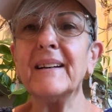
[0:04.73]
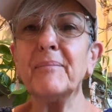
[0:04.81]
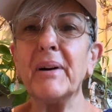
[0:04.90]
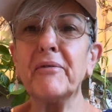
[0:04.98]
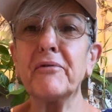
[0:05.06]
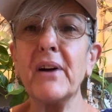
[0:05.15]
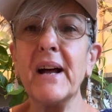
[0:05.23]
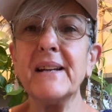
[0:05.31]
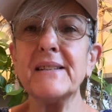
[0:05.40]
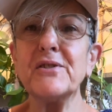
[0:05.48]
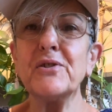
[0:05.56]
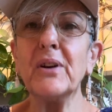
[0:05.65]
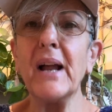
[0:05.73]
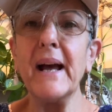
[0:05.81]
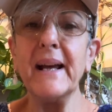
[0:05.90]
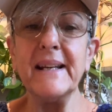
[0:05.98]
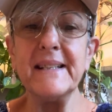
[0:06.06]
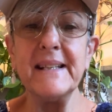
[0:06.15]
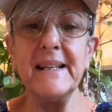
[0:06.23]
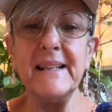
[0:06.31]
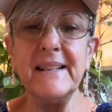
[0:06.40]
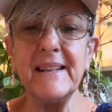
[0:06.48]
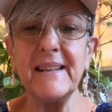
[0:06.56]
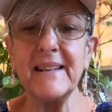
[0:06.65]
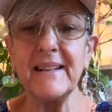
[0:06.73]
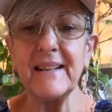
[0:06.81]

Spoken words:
my friends, July 18th.